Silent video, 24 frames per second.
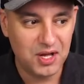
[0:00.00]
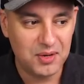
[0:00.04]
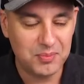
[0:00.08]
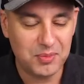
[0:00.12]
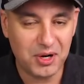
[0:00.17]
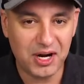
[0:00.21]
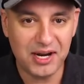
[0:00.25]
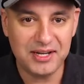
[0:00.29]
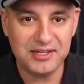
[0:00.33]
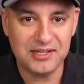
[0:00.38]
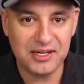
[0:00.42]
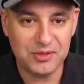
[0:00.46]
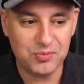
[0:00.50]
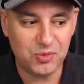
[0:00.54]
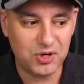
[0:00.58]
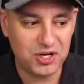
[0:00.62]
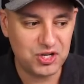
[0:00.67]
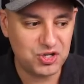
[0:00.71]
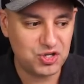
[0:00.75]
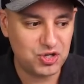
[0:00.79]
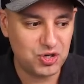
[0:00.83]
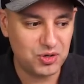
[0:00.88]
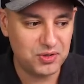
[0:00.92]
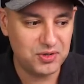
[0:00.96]
but I did want
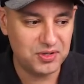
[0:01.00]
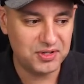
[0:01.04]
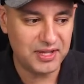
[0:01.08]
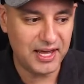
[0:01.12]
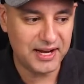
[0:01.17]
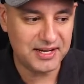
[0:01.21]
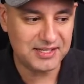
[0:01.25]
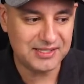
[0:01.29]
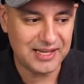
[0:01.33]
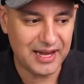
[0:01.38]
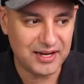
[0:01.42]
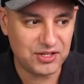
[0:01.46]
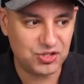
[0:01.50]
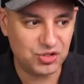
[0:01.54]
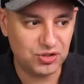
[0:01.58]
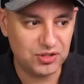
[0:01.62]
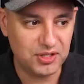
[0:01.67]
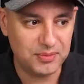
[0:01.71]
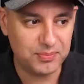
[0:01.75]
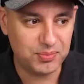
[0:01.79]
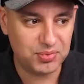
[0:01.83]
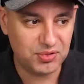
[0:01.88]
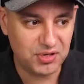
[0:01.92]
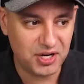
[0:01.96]
to show you that it's
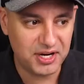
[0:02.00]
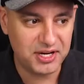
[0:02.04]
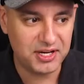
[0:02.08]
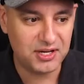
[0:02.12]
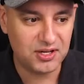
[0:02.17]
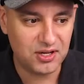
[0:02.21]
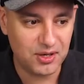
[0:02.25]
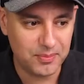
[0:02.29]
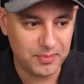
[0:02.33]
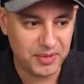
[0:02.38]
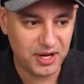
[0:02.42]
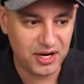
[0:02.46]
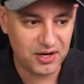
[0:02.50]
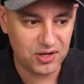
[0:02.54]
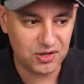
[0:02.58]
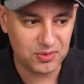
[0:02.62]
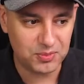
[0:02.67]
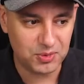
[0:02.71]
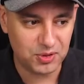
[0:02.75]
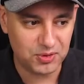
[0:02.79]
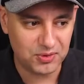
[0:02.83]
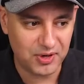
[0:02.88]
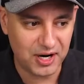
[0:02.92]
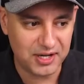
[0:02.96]
actually pretty
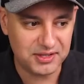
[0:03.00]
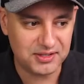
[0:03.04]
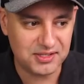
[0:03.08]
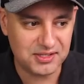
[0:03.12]
comparable, right?